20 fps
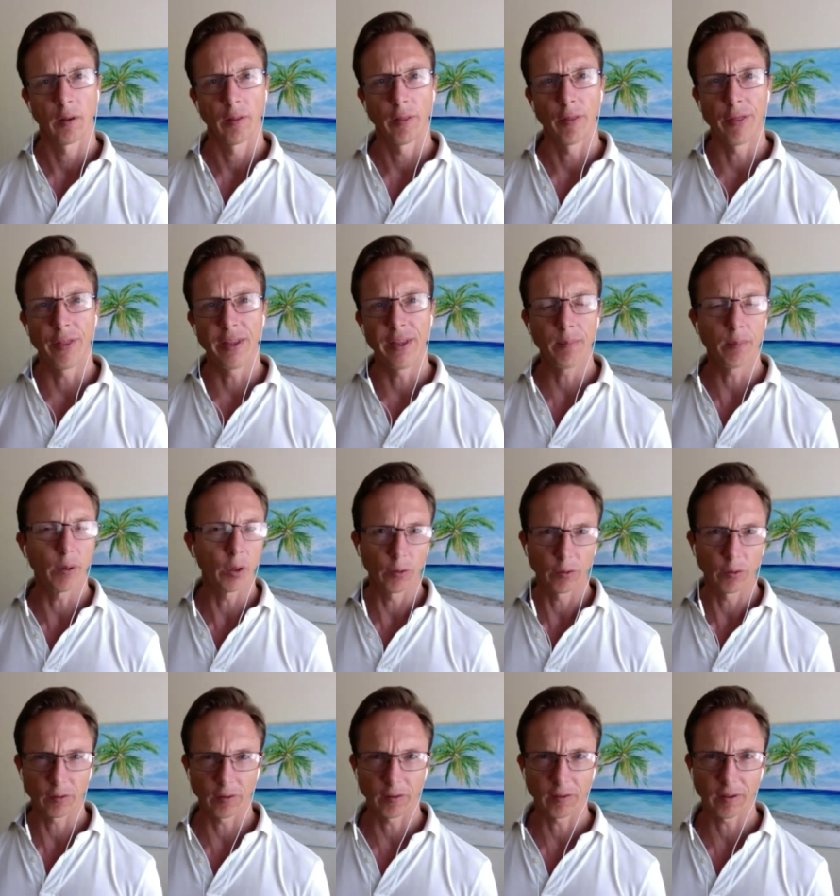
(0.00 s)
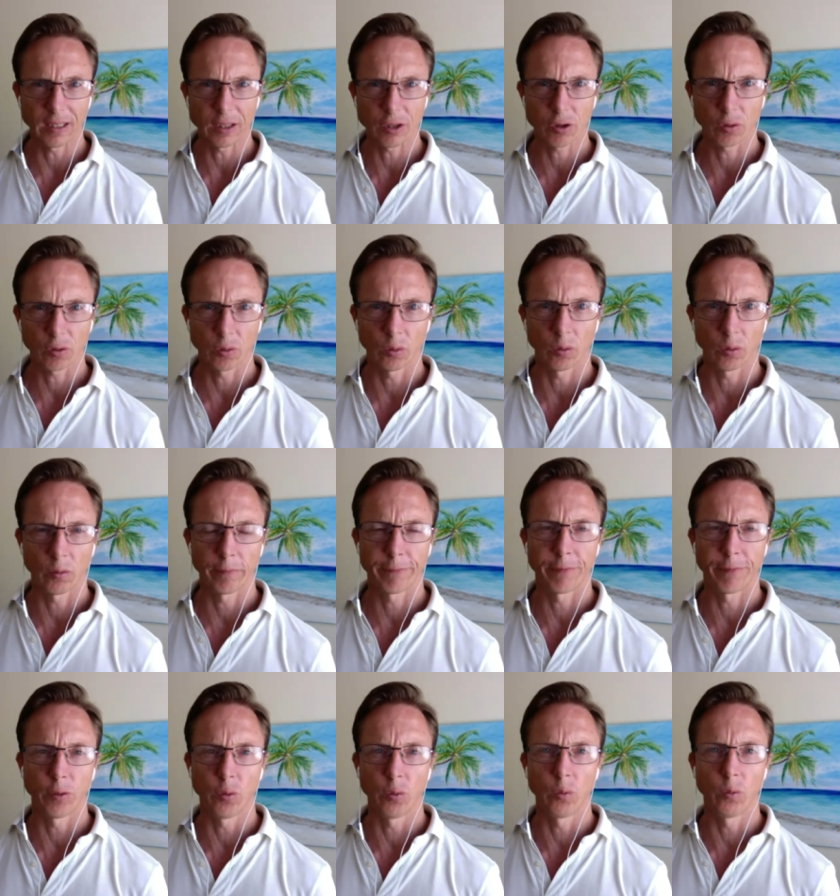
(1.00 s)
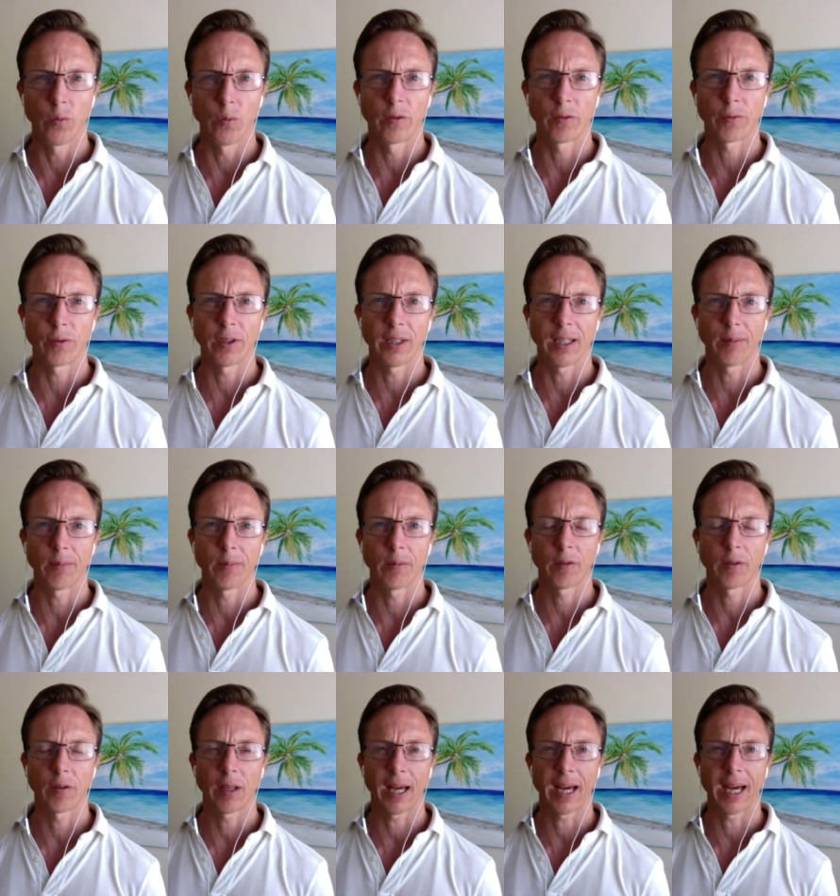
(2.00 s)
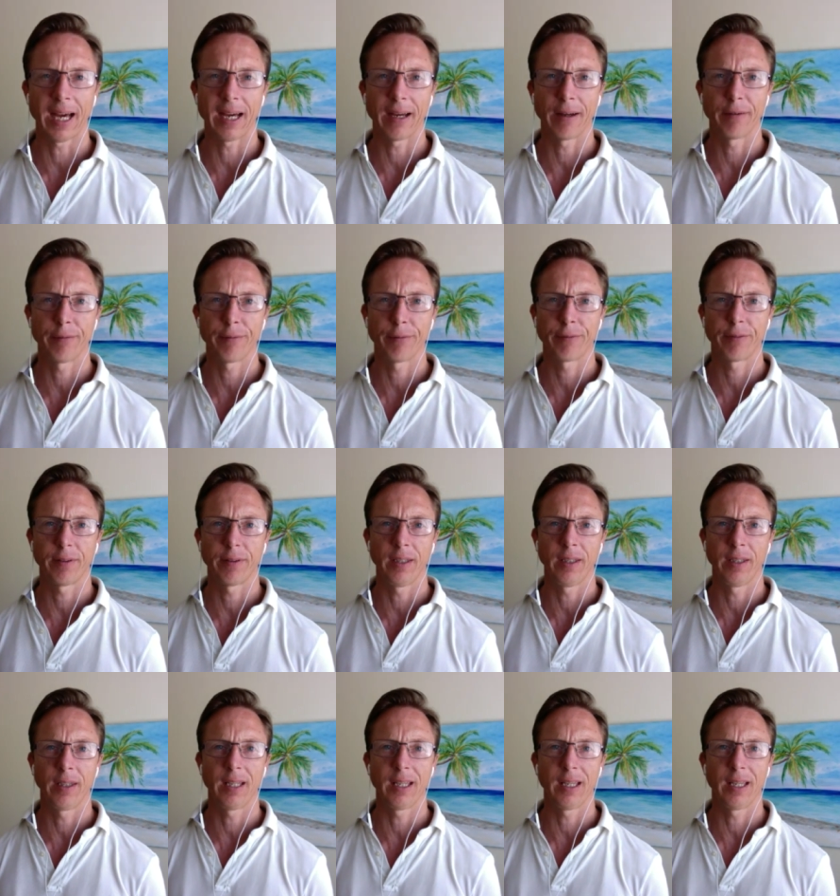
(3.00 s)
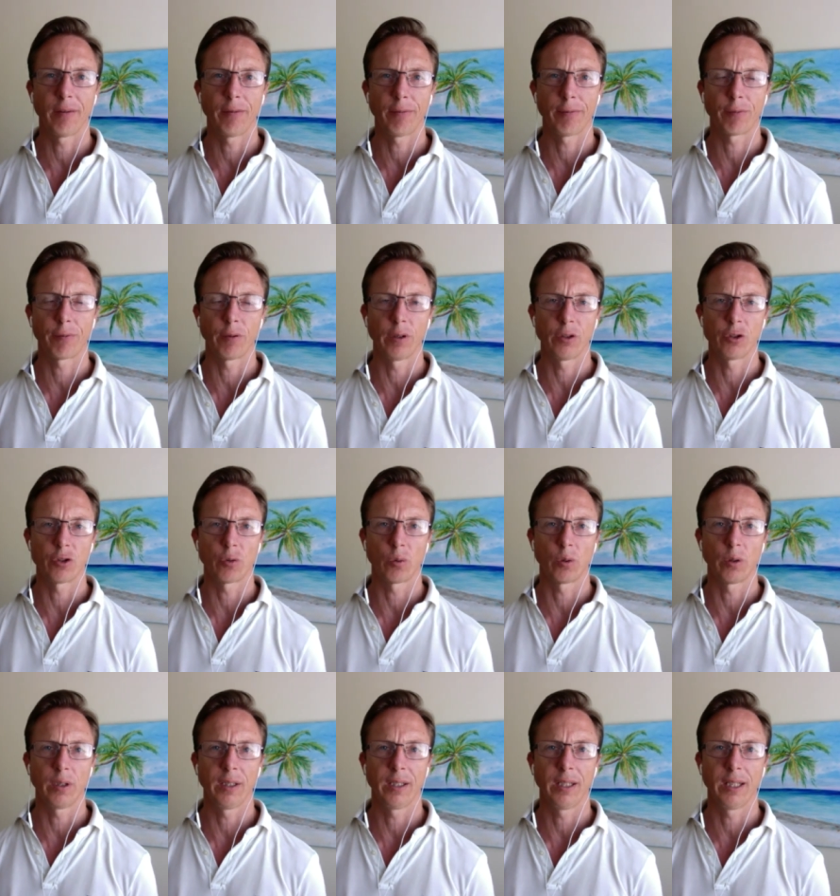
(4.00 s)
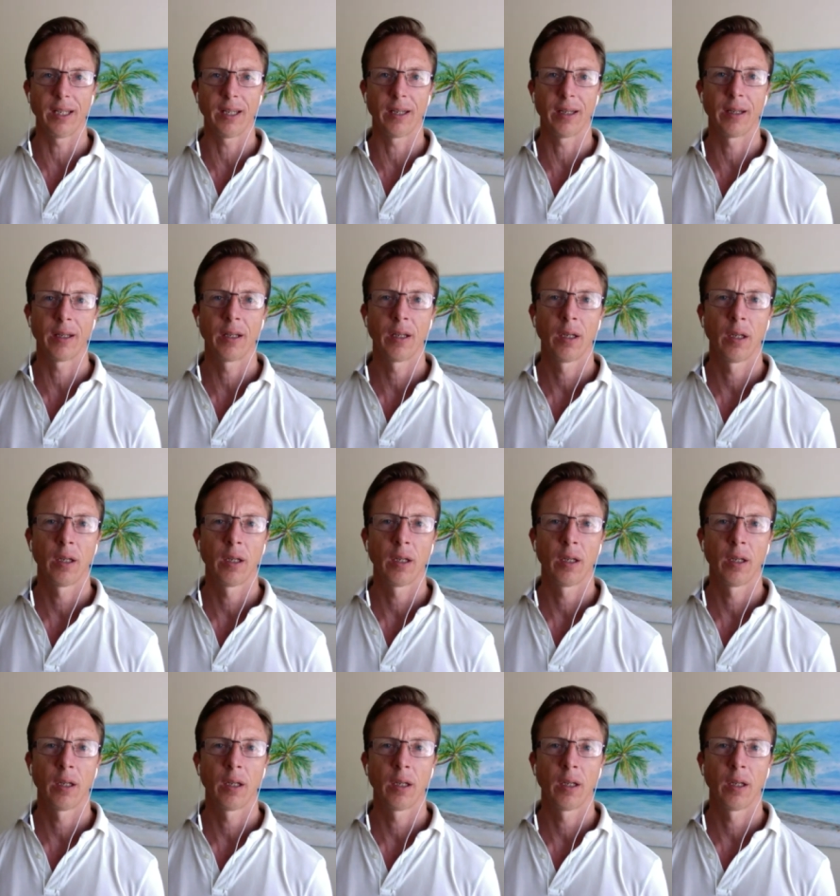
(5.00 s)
the most essential foods for them to have in their fridge or in their